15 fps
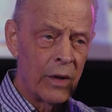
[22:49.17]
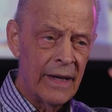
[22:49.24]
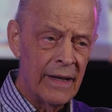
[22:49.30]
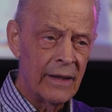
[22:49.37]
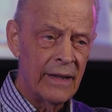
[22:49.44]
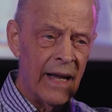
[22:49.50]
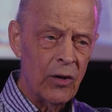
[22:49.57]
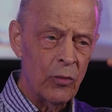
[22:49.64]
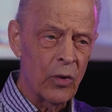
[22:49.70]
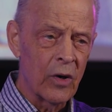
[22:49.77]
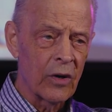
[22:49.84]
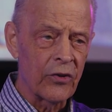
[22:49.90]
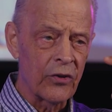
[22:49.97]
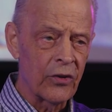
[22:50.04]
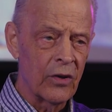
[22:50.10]
eh,
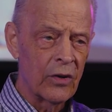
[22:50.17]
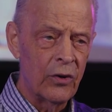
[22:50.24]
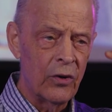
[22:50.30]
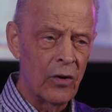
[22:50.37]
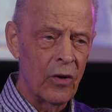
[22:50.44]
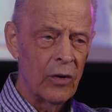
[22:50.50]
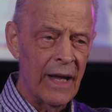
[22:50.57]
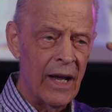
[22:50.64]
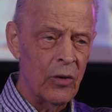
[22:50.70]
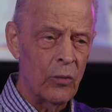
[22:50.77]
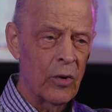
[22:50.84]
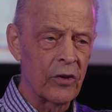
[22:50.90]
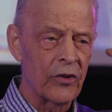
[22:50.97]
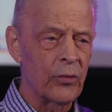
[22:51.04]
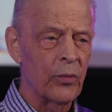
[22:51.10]
networks, neural
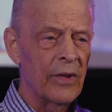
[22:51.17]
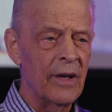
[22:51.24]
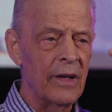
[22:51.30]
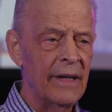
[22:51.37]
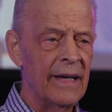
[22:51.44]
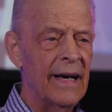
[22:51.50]
networks within